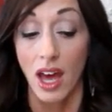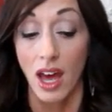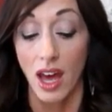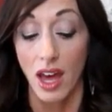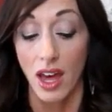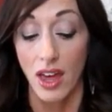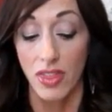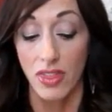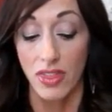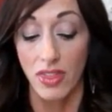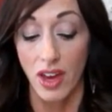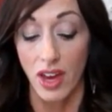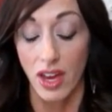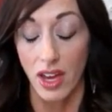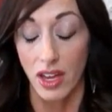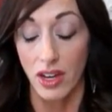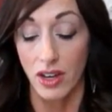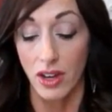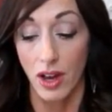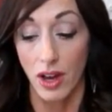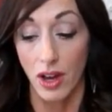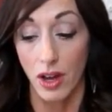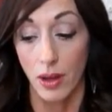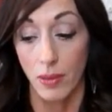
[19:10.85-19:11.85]
And
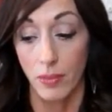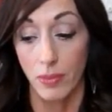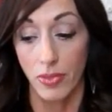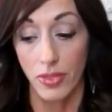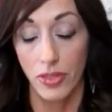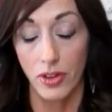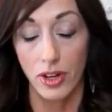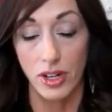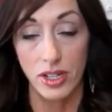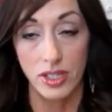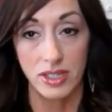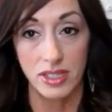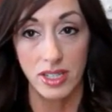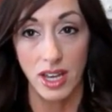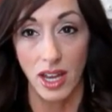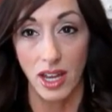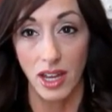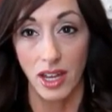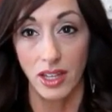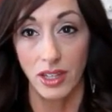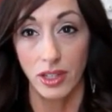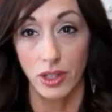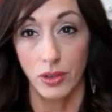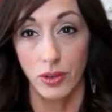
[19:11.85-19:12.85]
then um,
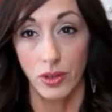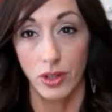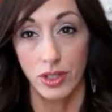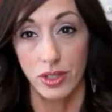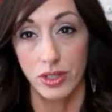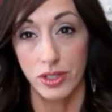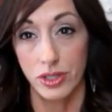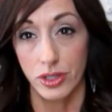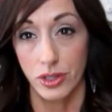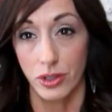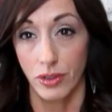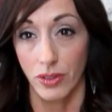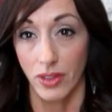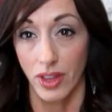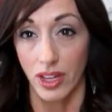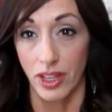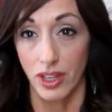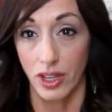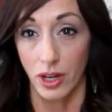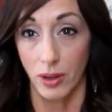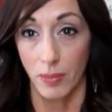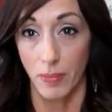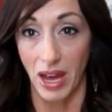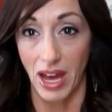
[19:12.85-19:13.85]
Thursday, you could do
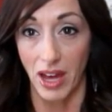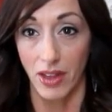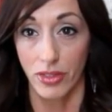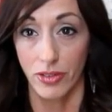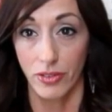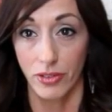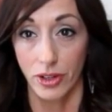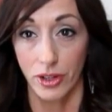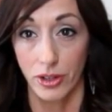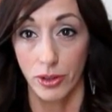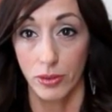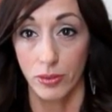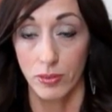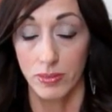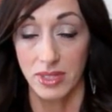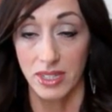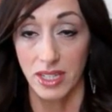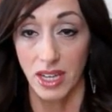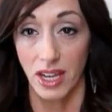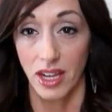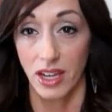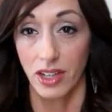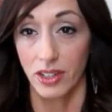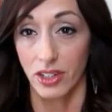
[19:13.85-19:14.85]
like your bathrooms
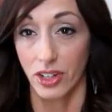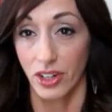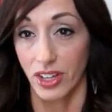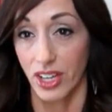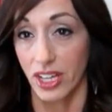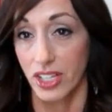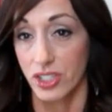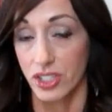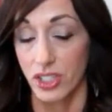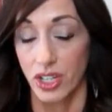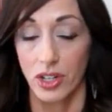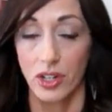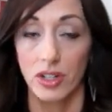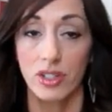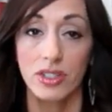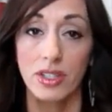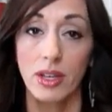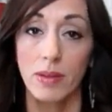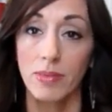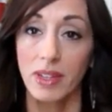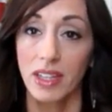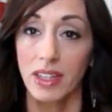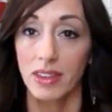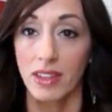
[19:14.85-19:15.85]
and your kitchen or
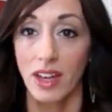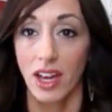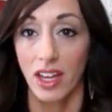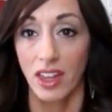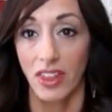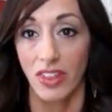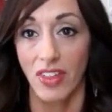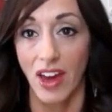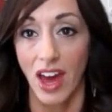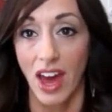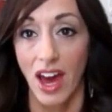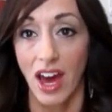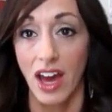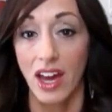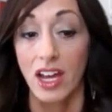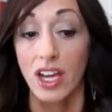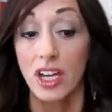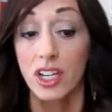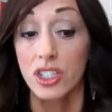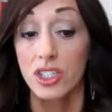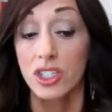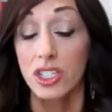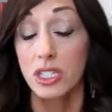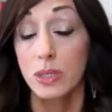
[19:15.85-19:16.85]
something like that.
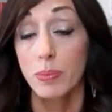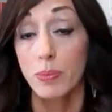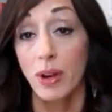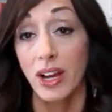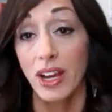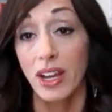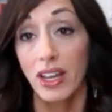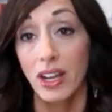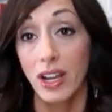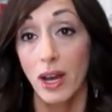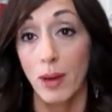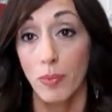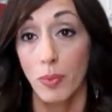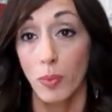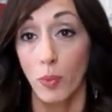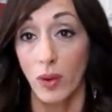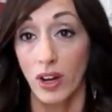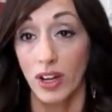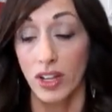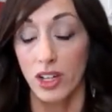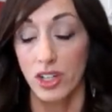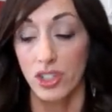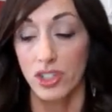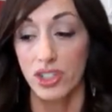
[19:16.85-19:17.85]
Just break it up
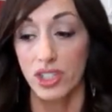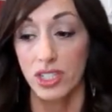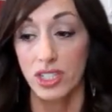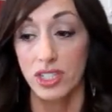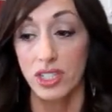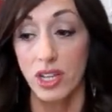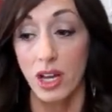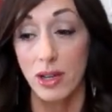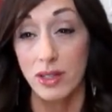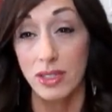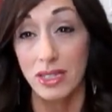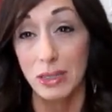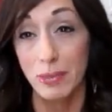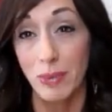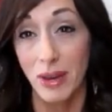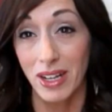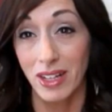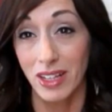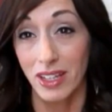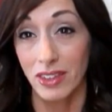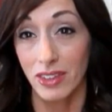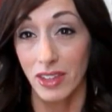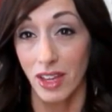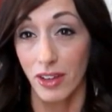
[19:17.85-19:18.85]
where you're just
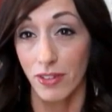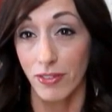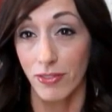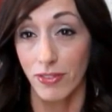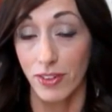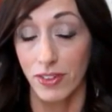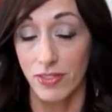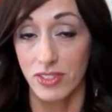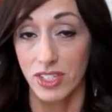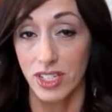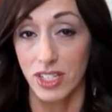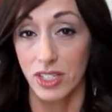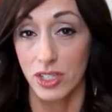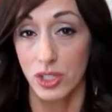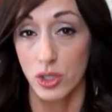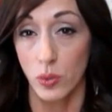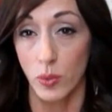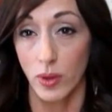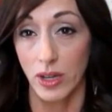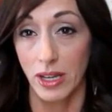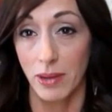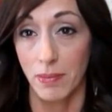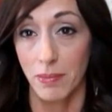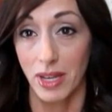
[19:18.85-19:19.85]
spending like 15 to
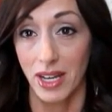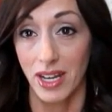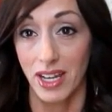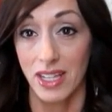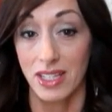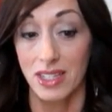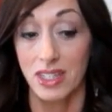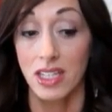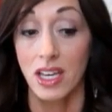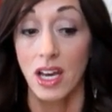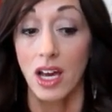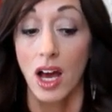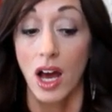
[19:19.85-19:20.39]
20 minutes